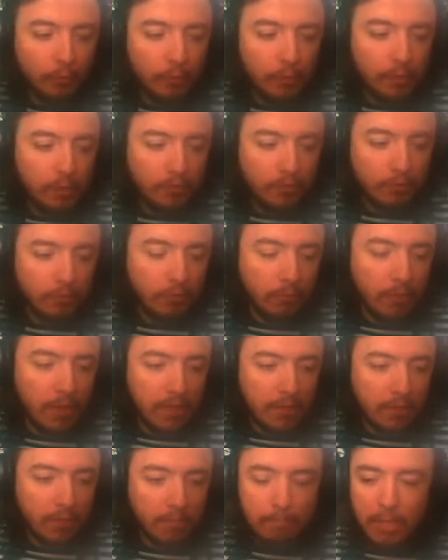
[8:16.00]
called where you do
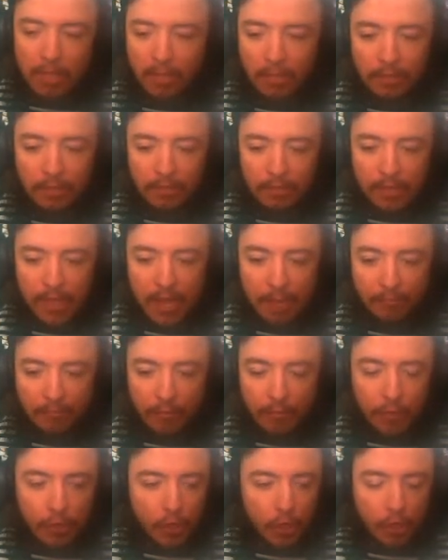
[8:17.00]
like a million
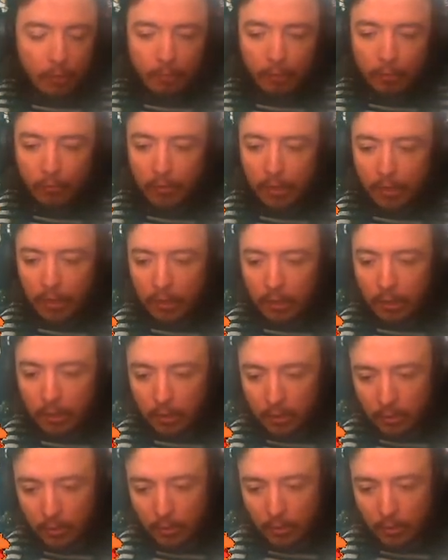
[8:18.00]
laps on the Nürburgring?